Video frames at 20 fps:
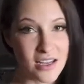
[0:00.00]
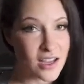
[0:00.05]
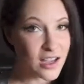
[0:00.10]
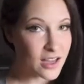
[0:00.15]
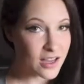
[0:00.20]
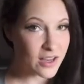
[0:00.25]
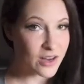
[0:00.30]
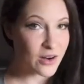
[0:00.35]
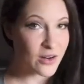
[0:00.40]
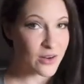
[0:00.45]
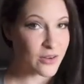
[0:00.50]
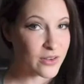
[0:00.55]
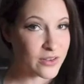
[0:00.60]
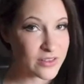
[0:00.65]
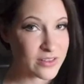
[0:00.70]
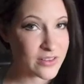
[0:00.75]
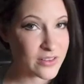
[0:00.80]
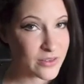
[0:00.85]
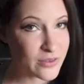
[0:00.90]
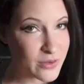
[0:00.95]
you know,
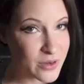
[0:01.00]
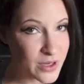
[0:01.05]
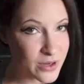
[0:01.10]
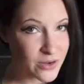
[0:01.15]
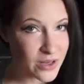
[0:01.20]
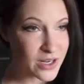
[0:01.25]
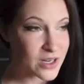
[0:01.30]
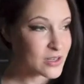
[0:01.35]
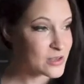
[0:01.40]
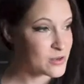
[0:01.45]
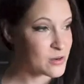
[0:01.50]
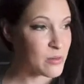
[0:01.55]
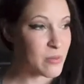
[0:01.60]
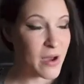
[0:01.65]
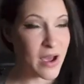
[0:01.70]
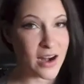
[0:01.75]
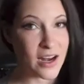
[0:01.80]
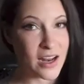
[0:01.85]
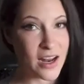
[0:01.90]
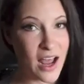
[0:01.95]
what are you gonna do
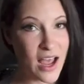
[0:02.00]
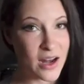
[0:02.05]
about it?